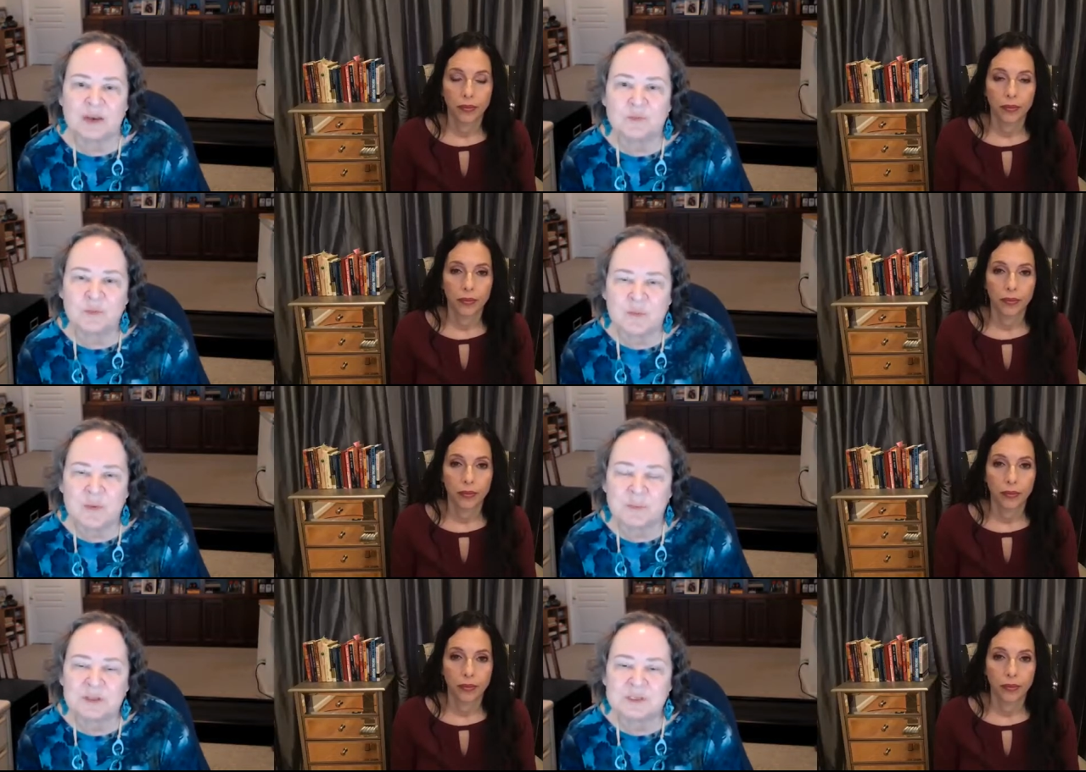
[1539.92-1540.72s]
Speaker 1: group of
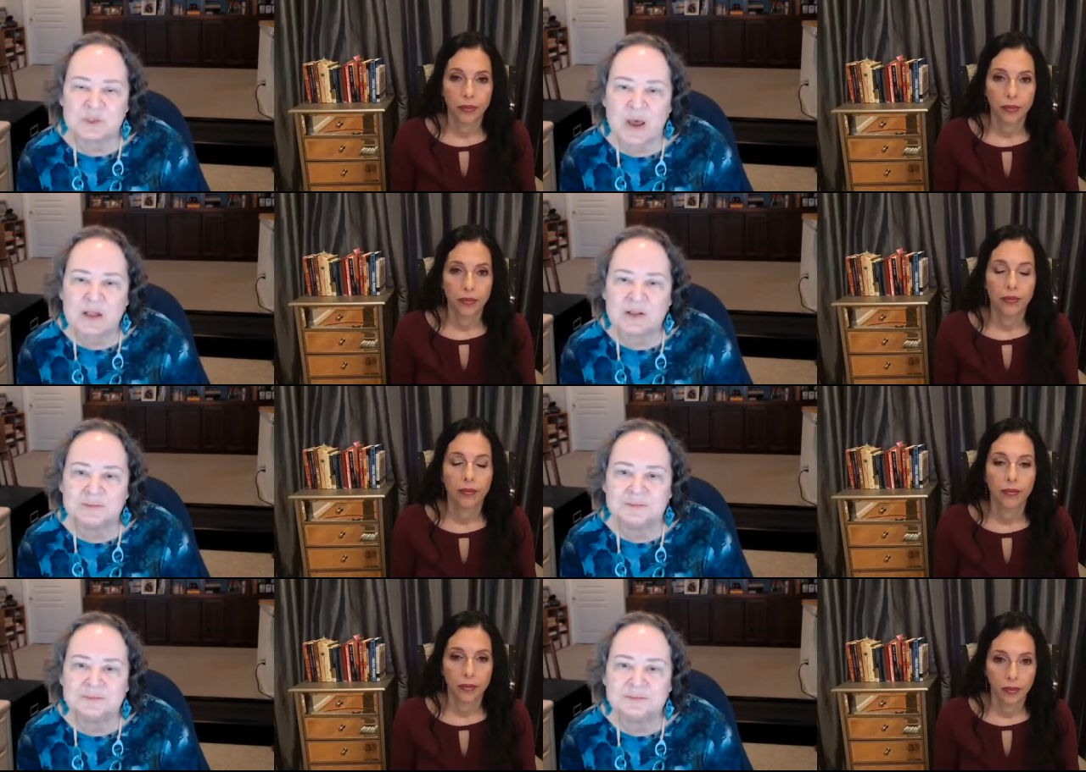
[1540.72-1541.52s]
people as well.
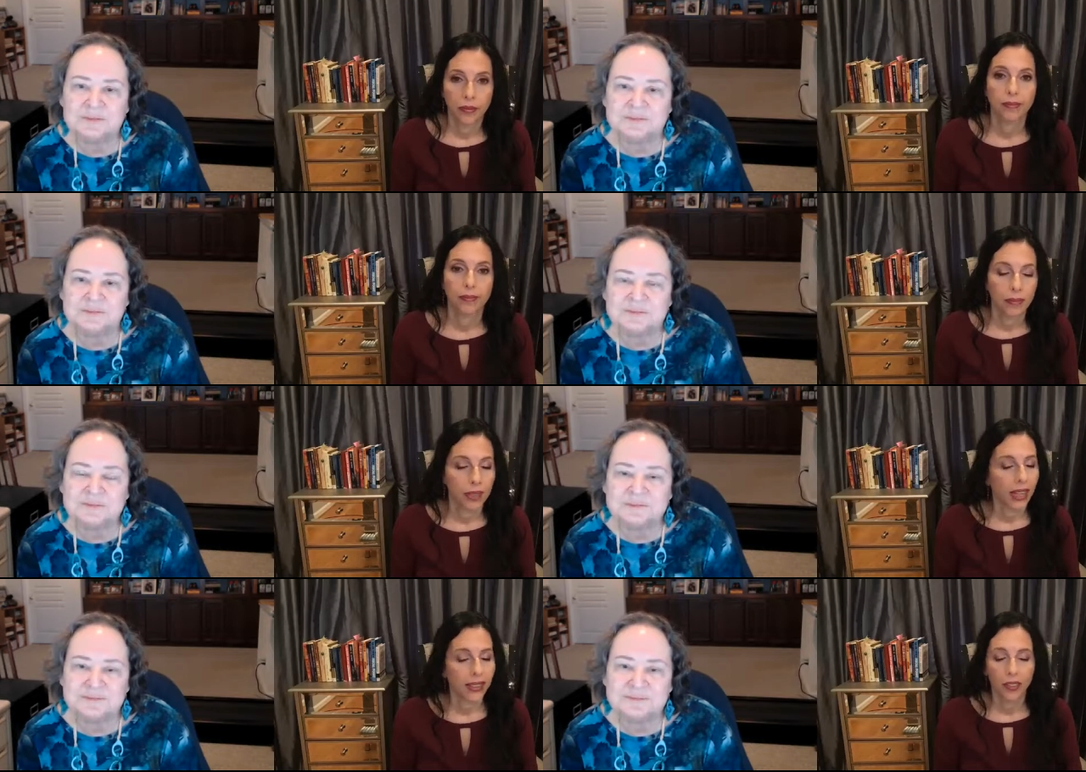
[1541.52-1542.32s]

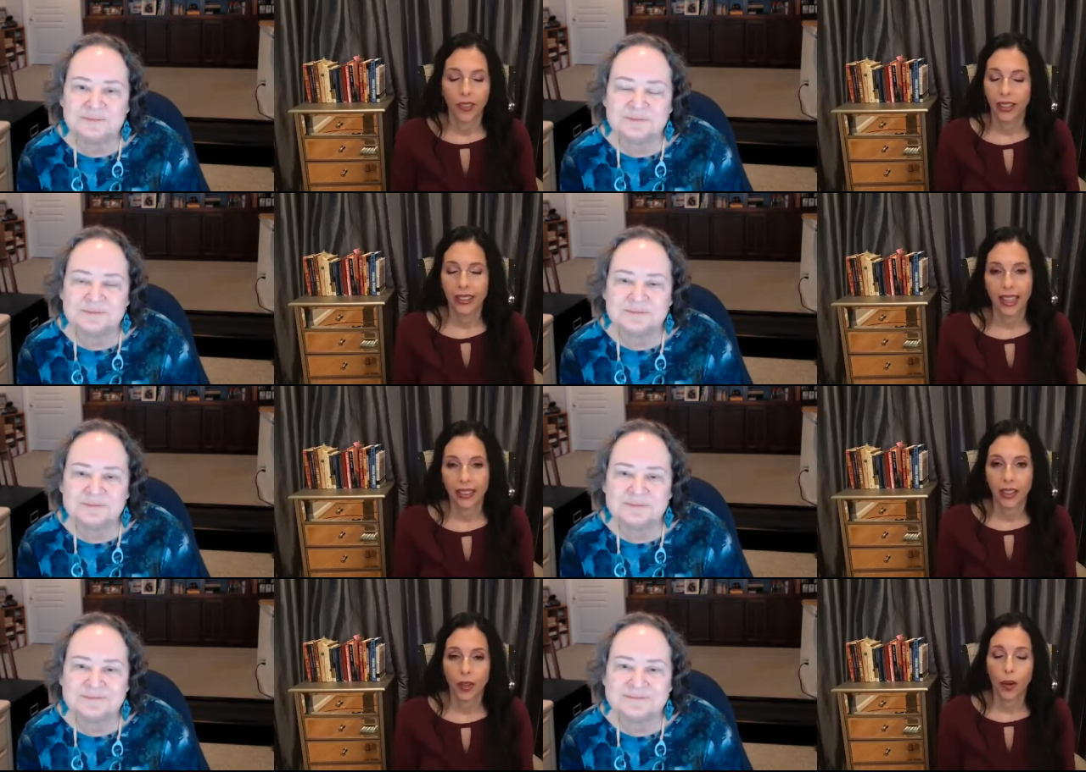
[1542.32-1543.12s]
Speaker 2: That's
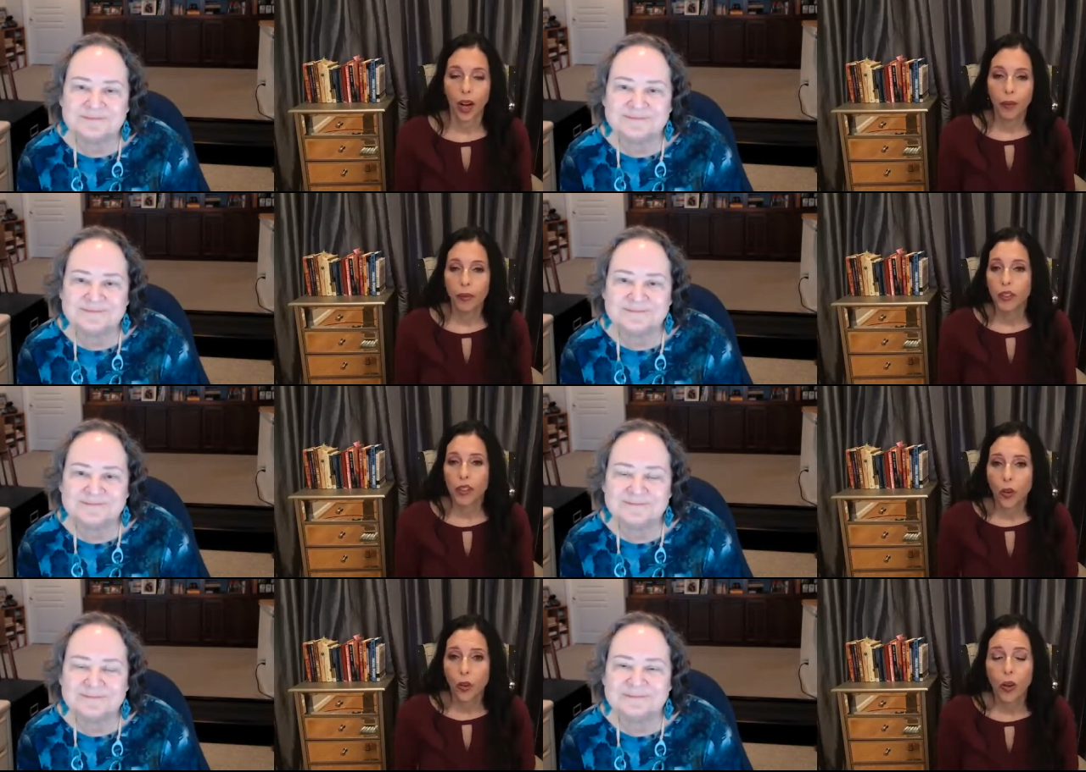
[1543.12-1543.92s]
fantastic. Well, I'm
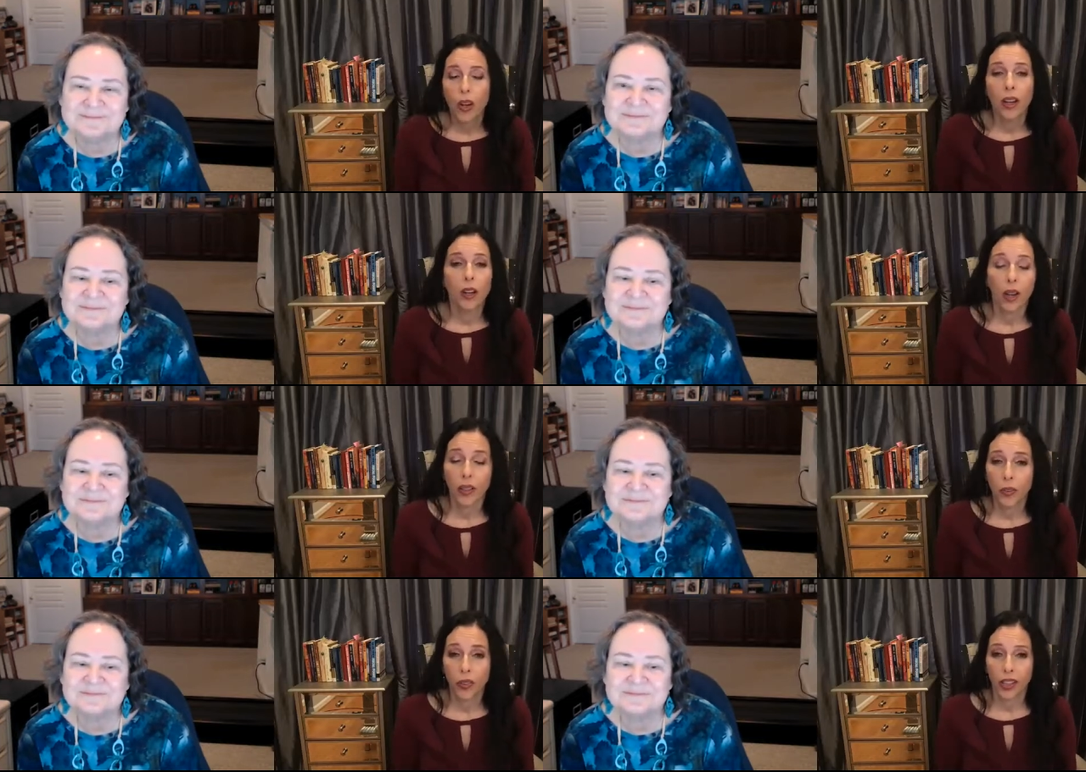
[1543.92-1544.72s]
so
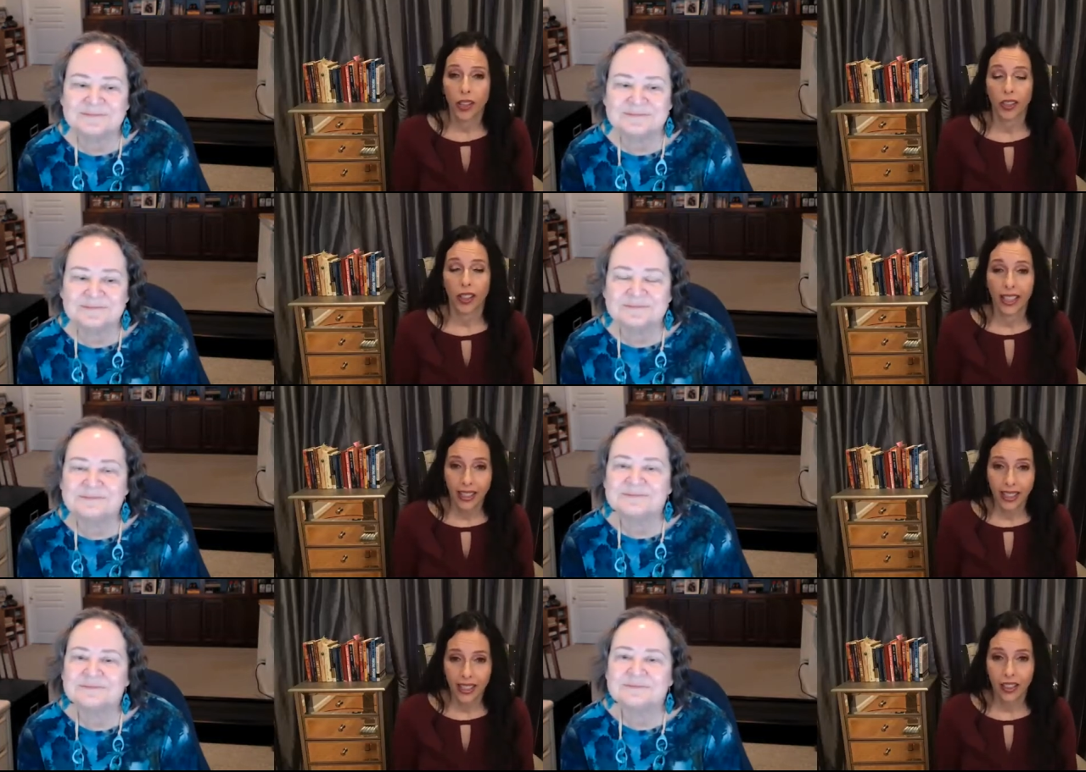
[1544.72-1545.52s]
grateful that you're in
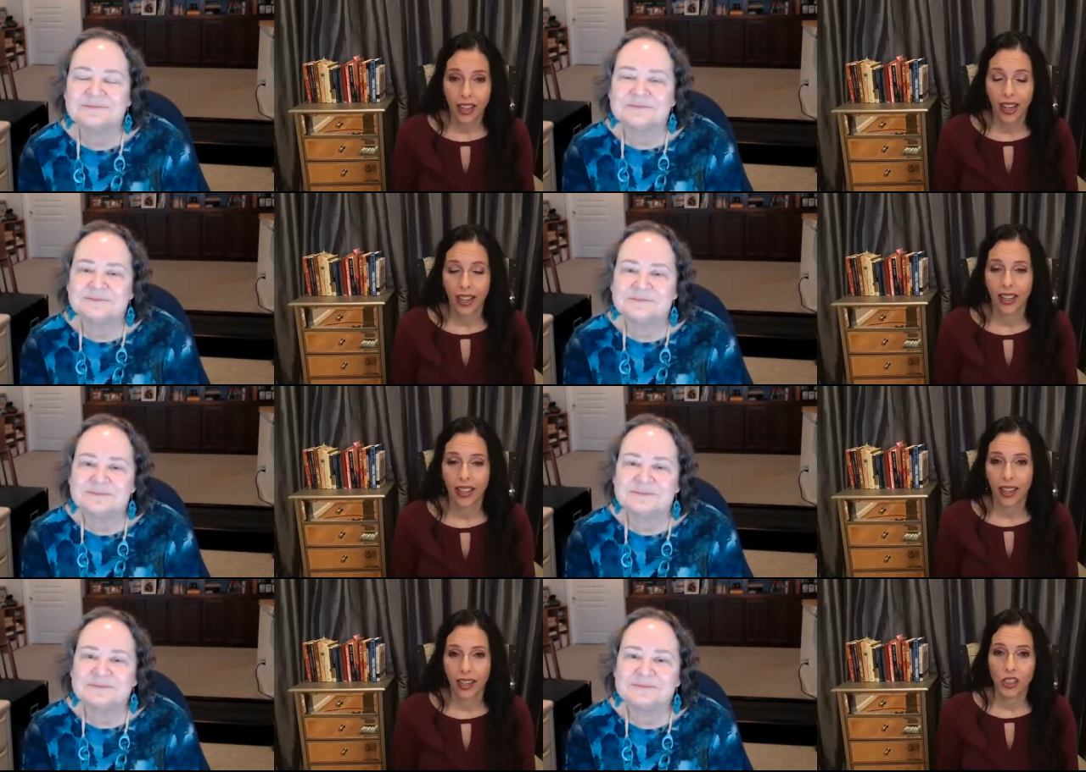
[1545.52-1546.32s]
here and
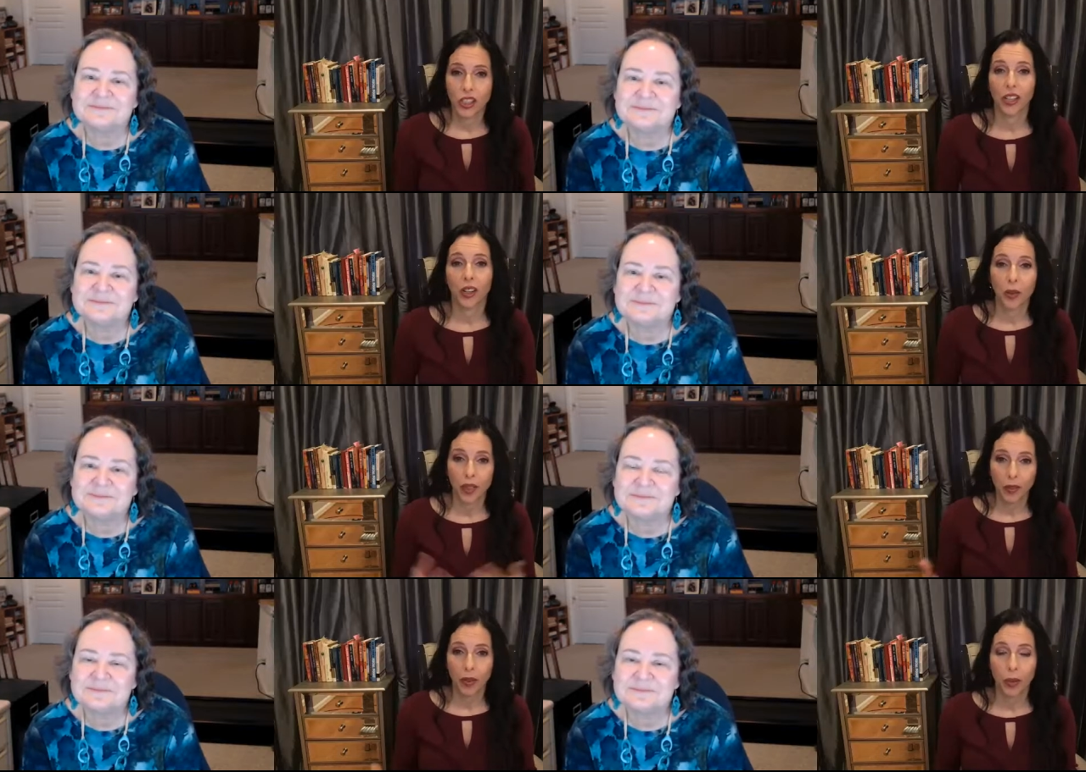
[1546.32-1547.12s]
uh, sharing with
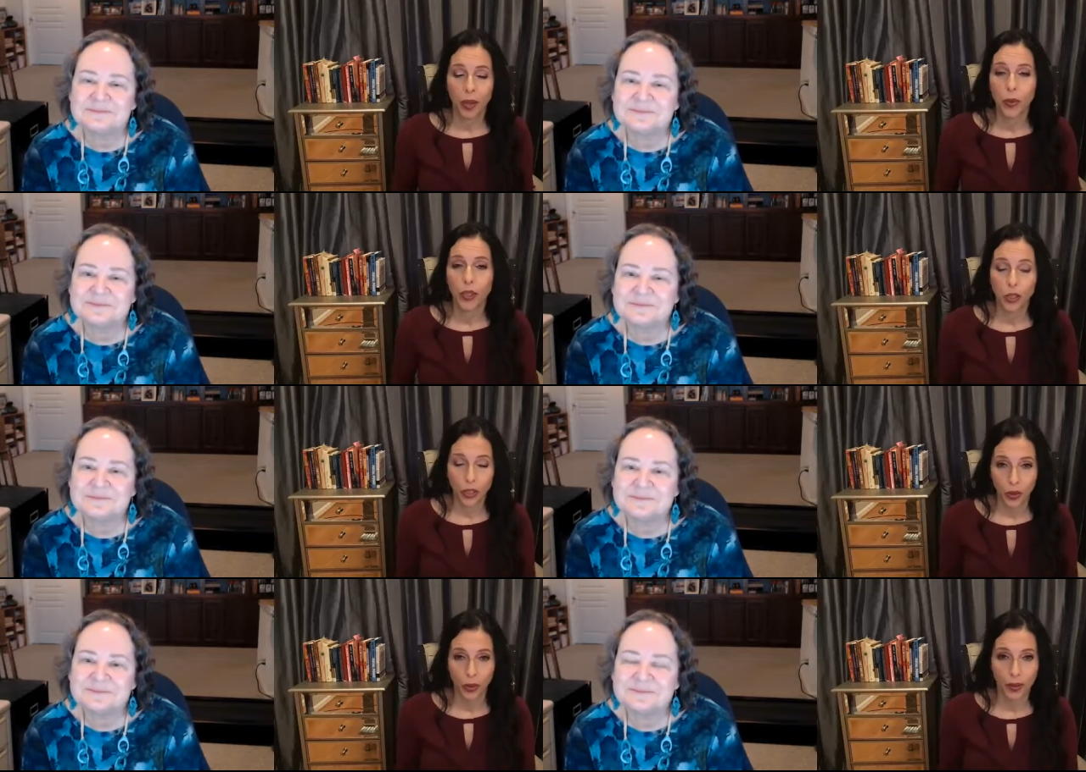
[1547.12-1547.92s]
everybody what you're
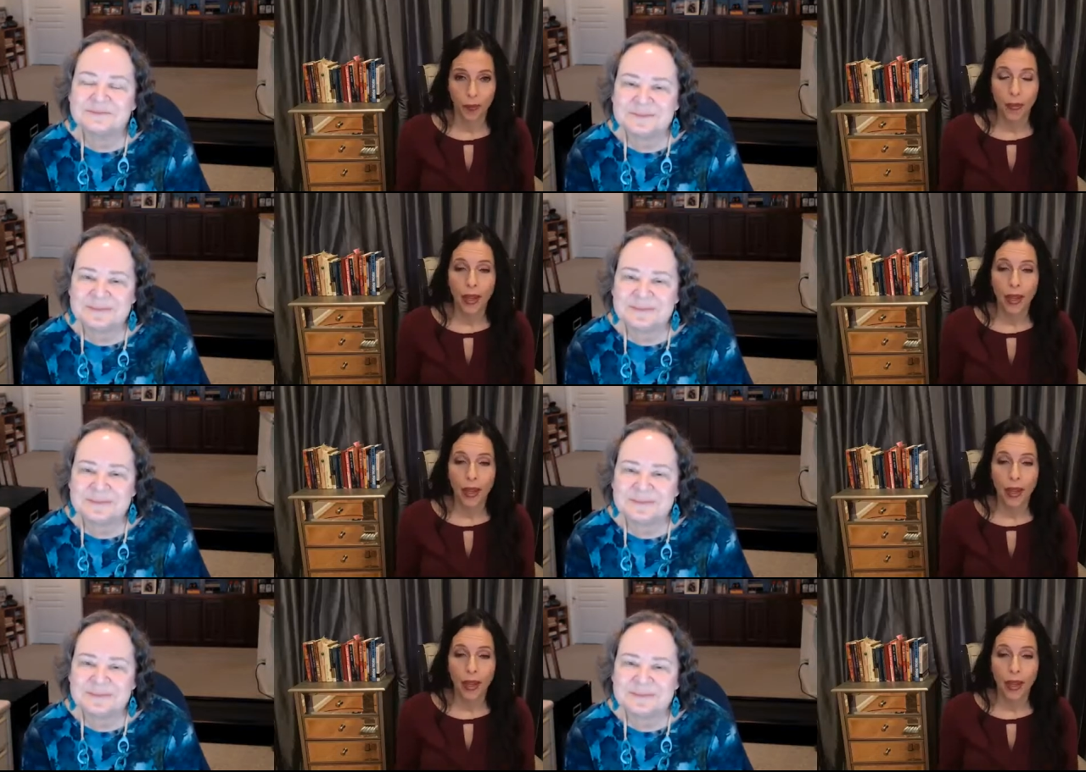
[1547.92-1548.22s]
doing.